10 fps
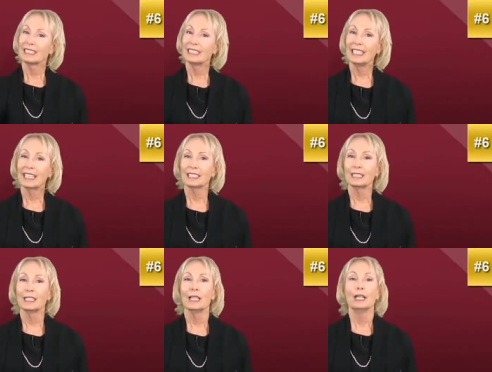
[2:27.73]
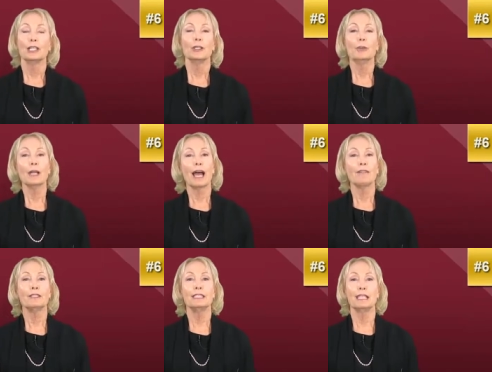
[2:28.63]
Sixth, you will
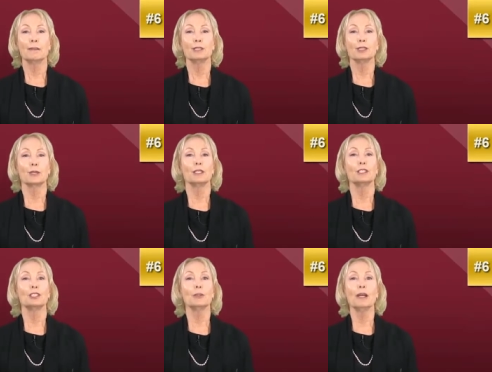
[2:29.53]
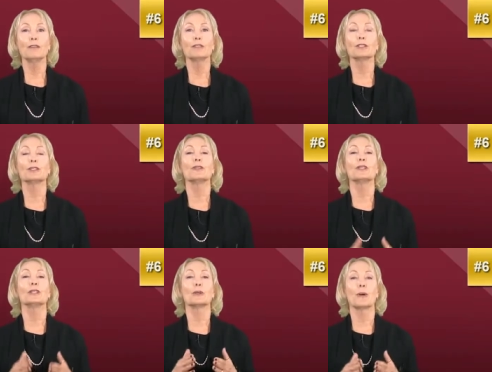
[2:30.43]
have to demonstrate that you have learned
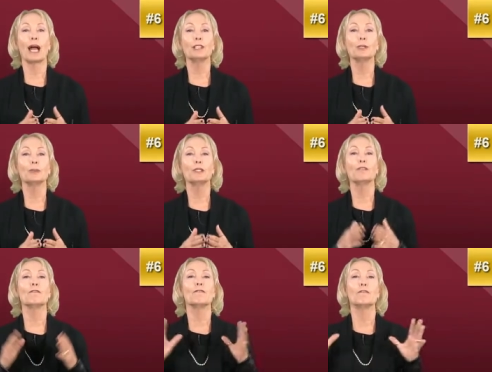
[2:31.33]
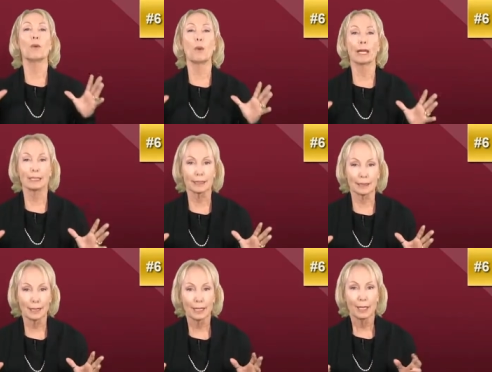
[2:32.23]
the graduate voice,
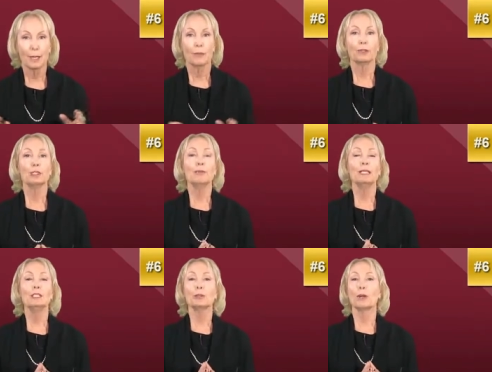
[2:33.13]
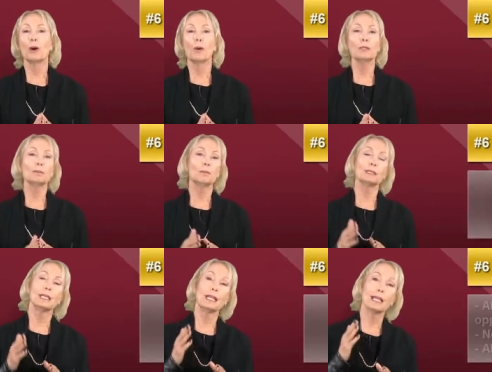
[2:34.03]
which means you are always
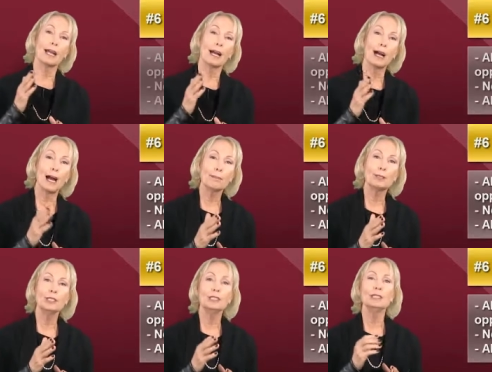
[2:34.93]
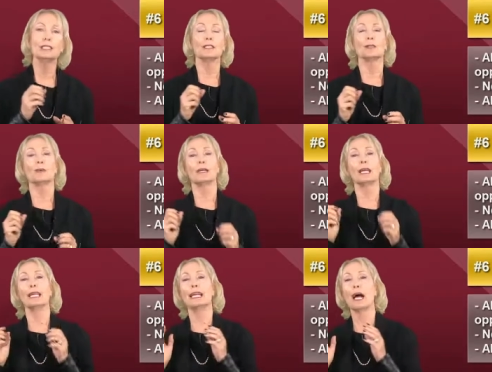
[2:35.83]
presenting options and
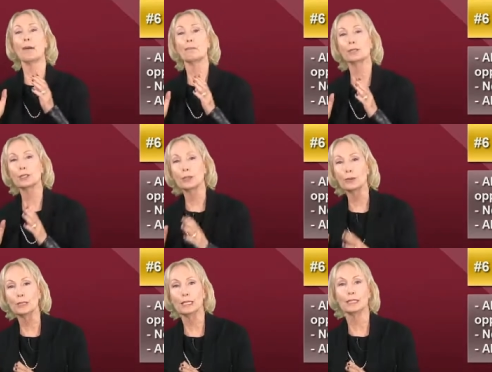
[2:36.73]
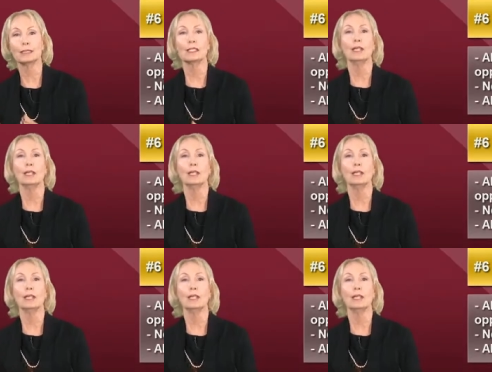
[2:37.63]
creating opportunities.